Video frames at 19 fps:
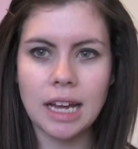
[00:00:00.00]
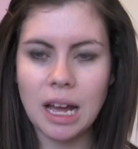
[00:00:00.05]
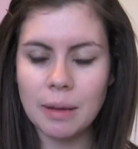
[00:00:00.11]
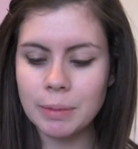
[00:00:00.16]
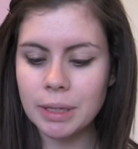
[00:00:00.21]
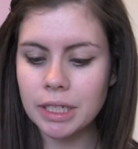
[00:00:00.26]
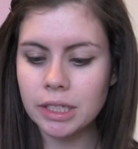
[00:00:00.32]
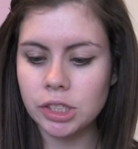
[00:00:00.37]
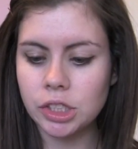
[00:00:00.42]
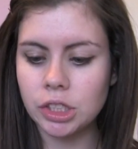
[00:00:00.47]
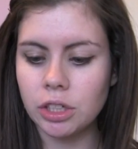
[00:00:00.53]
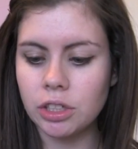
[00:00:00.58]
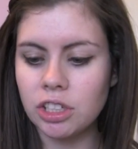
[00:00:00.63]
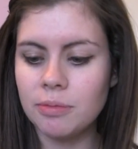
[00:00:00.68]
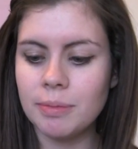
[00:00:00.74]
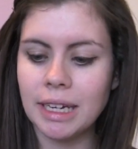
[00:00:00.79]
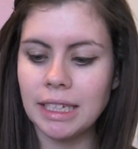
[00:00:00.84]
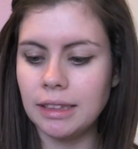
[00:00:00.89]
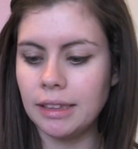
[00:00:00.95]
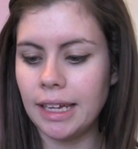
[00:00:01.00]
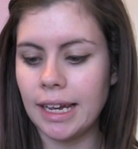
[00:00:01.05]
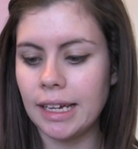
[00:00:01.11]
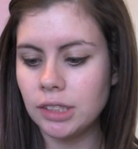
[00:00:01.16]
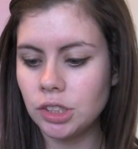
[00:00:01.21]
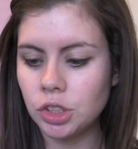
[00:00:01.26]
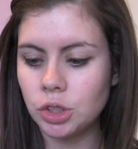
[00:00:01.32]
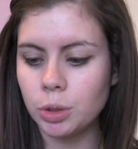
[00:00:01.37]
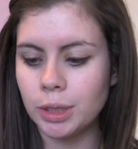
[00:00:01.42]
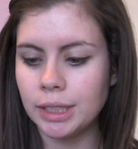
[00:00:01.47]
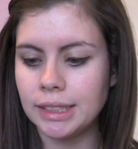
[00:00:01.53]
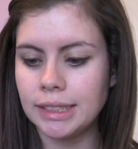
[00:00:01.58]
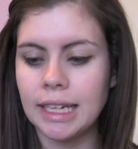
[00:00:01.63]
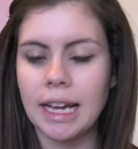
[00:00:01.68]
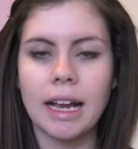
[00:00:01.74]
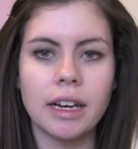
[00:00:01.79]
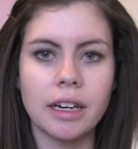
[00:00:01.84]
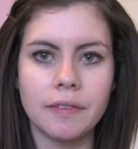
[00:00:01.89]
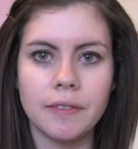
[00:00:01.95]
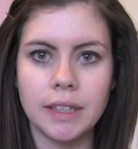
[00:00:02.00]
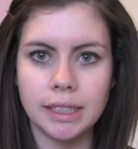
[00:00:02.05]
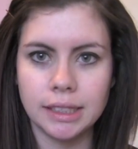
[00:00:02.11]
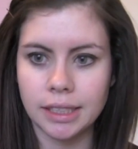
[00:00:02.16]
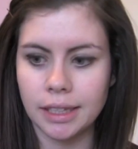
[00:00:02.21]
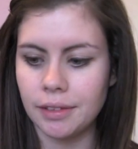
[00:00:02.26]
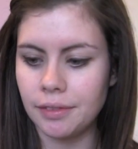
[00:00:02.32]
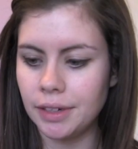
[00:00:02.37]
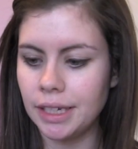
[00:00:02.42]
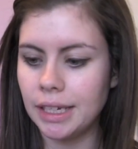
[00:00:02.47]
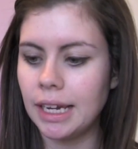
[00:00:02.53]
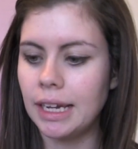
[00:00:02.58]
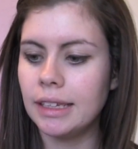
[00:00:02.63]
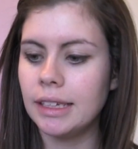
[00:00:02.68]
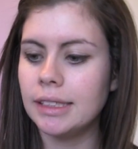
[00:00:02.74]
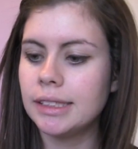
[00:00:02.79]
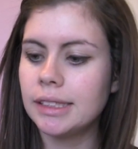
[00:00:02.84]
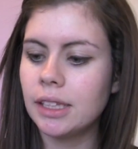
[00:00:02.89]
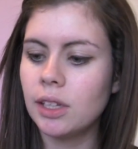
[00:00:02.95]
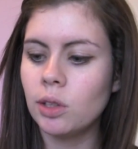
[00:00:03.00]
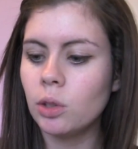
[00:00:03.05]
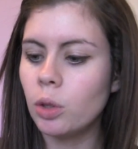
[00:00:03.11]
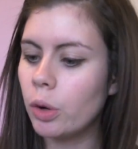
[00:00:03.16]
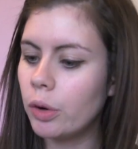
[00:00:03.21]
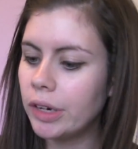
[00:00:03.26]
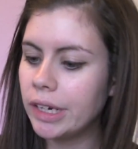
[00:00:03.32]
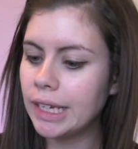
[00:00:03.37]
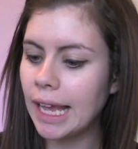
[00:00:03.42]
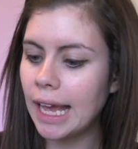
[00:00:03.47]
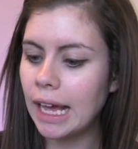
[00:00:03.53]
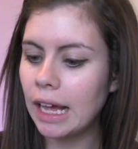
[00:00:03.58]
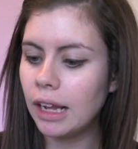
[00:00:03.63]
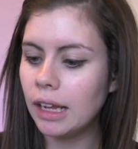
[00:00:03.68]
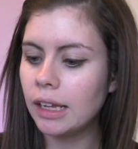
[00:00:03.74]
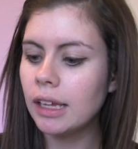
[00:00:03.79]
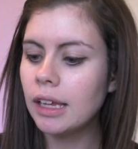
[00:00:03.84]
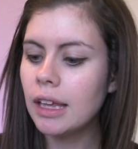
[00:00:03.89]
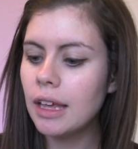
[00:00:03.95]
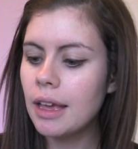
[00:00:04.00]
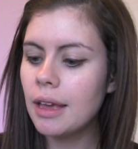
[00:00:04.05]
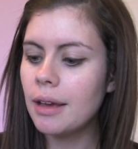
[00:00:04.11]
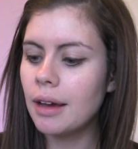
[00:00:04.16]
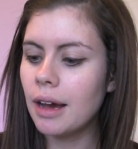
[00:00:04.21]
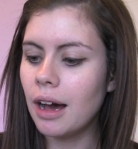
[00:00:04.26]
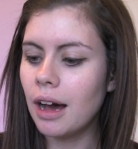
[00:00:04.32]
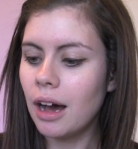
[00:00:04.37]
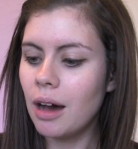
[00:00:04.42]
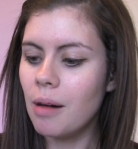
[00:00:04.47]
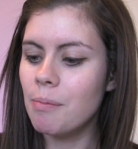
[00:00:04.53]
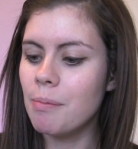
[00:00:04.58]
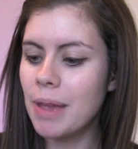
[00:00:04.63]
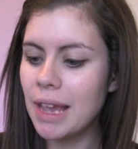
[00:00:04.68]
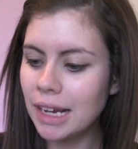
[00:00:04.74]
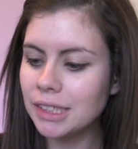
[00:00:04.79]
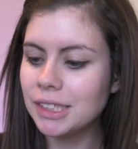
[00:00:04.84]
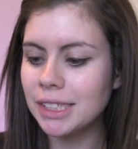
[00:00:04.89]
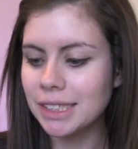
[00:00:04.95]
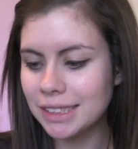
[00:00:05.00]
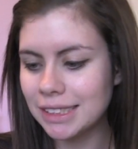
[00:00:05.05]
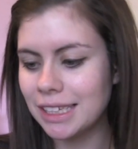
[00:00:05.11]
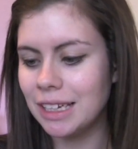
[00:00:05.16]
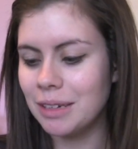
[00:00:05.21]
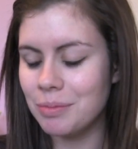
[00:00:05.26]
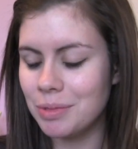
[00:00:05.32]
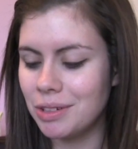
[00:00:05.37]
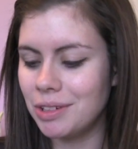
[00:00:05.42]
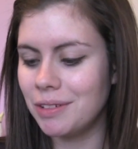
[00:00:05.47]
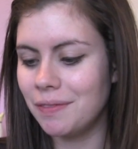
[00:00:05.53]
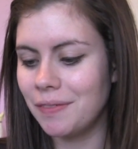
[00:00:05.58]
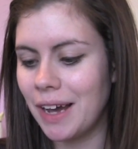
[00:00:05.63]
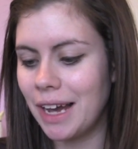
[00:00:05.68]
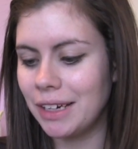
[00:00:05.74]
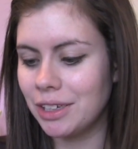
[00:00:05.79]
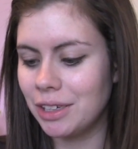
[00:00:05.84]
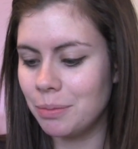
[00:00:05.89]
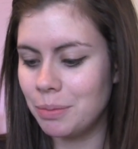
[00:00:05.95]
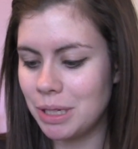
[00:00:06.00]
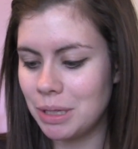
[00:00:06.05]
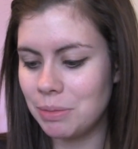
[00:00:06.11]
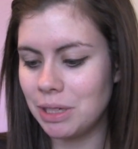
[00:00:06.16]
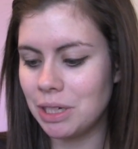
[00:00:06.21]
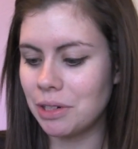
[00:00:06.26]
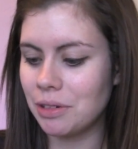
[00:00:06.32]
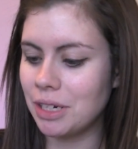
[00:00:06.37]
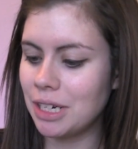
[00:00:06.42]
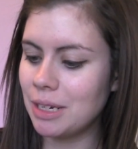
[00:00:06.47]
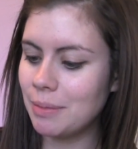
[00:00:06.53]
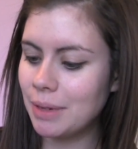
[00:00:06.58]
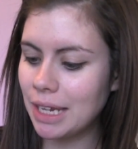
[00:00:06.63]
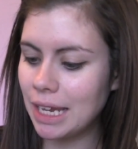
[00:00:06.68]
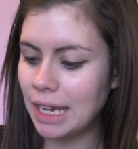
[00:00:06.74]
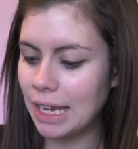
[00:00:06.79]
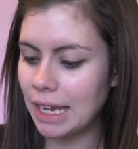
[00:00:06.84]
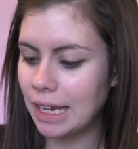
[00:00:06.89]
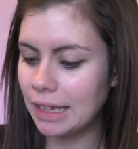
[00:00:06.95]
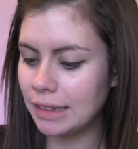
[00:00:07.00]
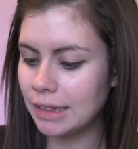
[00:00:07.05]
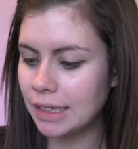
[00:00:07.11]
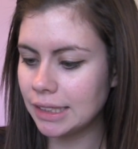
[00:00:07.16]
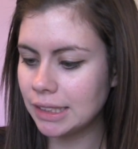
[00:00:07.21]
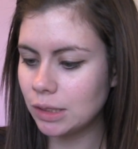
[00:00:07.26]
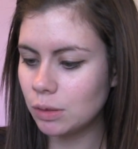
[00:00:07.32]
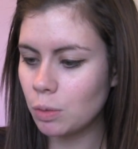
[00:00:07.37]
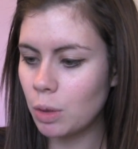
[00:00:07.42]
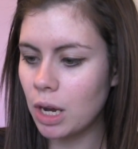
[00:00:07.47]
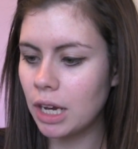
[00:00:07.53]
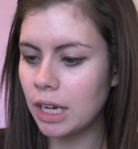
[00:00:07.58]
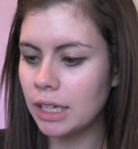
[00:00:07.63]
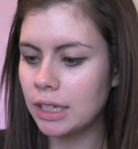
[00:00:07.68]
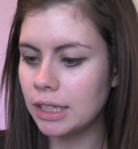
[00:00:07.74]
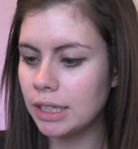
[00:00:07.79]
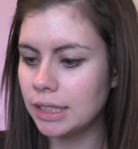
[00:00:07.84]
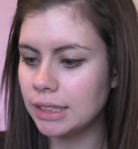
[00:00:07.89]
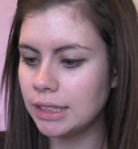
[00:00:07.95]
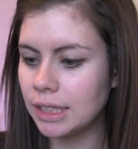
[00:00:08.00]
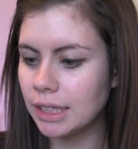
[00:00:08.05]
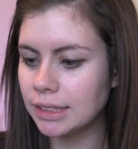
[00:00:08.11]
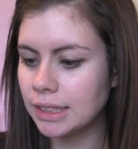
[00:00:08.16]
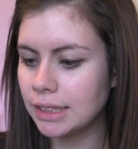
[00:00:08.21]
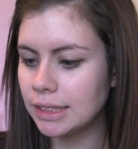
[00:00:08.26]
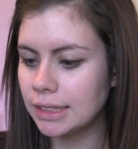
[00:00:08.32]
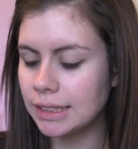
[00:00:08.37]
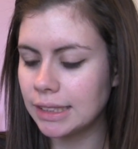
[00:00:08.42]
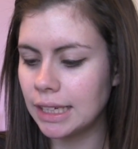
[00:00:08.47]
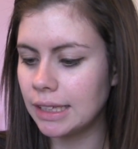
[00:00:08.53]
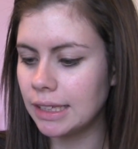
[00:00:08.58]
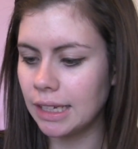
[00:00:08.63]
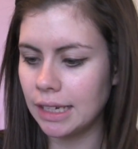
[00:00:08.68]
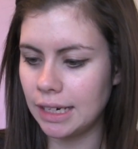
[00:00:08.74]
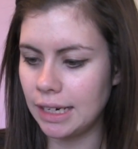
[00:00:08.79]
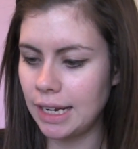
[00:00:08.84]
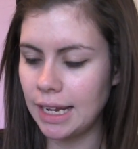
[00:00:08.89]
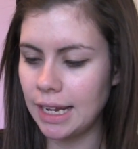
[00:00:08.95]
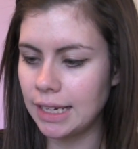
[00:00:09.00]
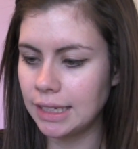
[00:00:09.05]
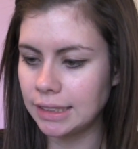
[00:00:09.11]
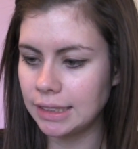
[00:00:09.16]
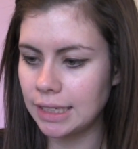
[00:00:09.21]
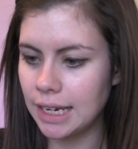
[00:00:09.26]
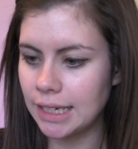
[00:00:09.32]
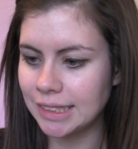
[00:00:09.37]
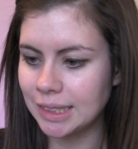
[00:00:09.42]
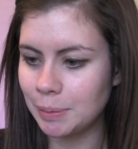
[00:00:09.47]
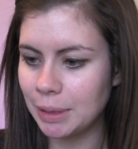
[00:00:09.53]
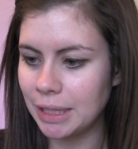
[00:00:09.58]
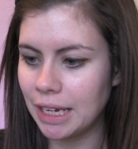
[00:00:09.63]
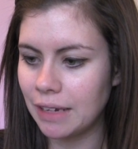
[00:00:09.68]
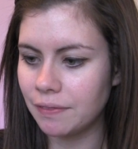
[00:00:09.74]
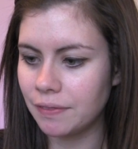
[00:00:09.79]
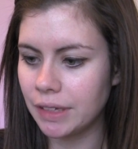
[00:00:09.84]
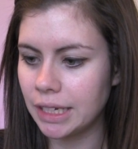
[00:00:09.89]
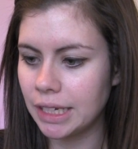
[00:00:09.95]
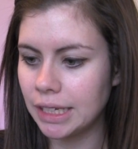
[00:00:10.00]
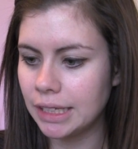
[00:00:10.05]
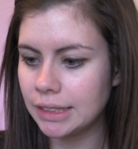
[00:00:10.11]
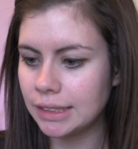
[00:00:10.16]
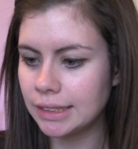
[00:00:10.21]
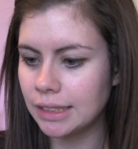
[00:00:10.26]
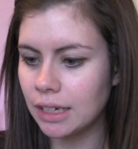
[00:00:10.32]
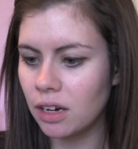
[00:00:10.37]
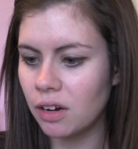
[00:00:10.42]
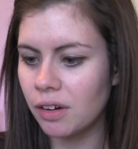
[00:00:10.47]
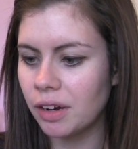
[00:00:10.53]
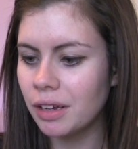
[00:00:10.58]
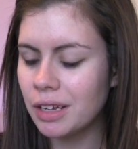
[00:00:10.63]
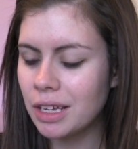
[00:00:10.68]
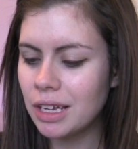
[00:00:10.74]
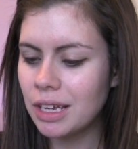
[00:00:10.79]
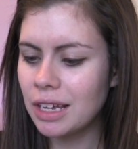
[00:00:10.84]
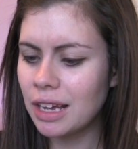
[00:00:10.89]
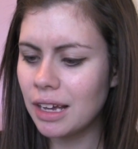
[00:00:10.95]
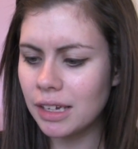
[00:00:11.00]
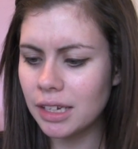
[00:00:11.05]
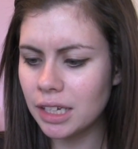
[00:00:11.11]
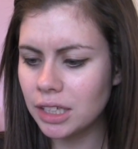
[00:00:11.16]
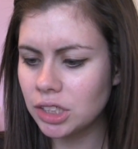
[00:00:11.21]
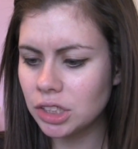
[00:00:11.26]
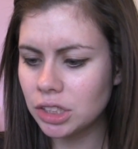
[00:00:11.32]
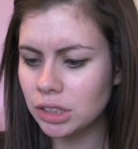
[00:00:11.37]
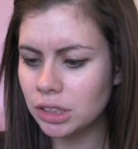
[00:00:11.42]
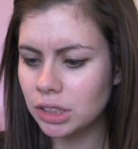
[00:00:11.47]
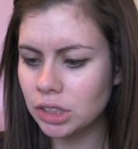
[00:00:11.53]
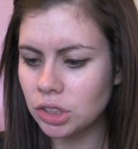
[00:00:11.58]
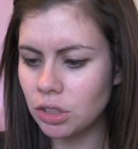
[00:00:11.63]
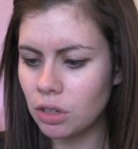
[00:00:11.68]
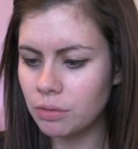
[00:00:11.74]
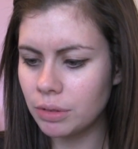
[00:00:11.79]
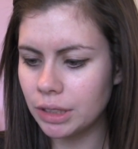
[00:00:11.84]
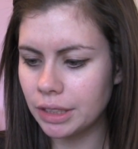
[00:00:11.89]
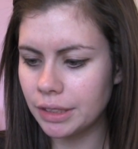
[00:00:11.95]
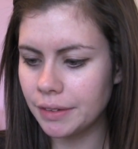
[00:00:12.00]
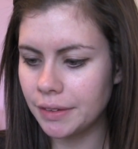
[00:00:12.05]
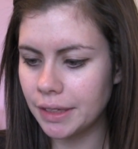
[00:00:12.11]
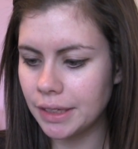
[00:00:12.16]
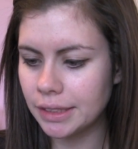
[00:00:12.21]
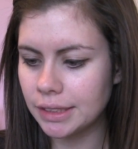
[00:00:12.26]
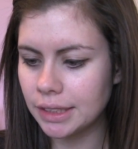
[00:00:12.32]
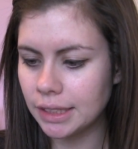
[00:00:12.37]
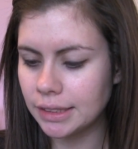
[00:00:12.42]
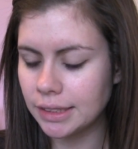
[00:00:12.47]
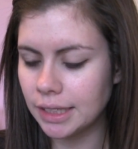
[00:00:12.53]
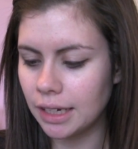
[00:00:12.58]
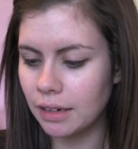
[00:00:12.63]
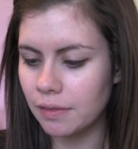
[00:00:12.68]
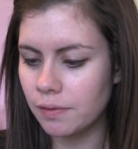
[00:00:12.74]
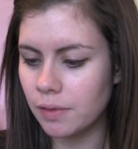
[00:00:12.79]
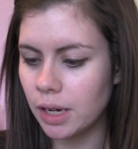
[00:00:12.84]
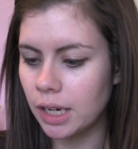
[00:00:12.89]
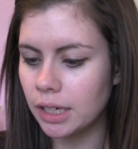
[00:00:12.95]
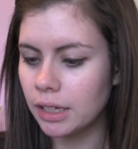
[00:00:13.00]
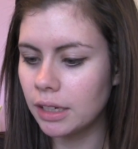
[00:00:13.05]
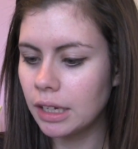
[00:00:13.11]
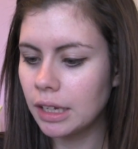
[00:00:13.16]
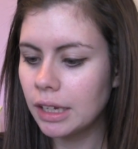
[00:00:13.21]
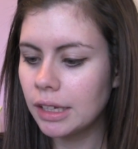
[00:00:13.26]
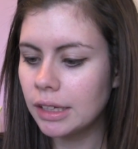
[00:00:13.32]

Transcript: Now I'm going to show you my last choice out of these three, and it's the L'Oreal Magic Skin Beautifier BB Cream. And this one, it doesn't say that it has an SPF in it, so I actually don't really think it does have one.